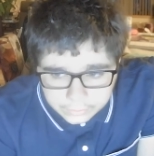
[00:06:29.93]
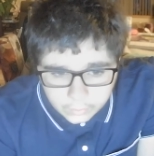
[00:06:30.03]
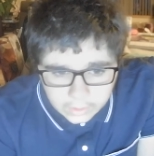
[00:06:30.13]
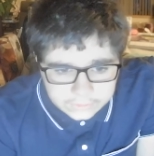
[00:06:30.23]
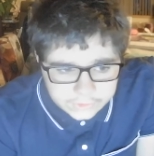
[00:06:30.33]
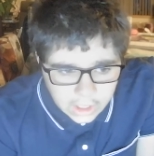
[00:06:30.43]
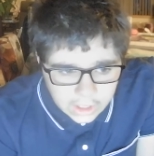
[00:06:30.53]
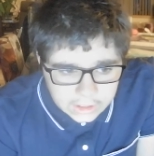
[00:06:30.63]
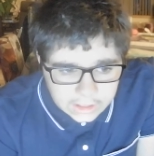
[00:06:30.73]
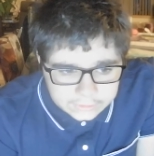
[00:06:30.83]
when his son
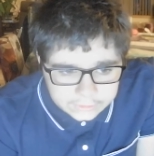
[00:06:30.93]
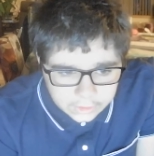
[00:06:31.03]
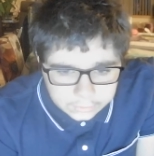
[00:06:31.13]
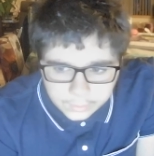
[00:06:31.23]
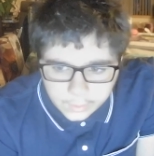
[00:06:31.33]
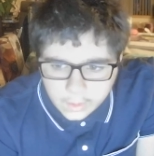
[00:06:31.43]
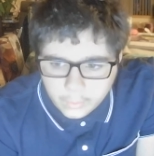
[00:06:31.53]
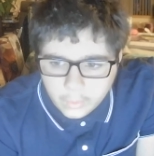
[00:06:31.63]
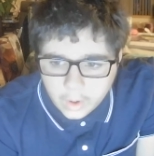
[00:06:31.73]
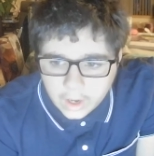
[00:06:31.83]
Alexios
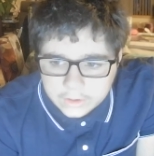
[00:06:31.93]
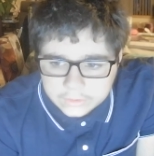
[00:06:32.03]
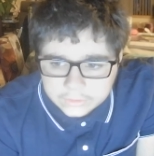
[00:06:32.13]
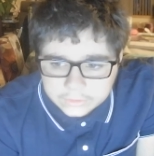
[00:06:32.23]
was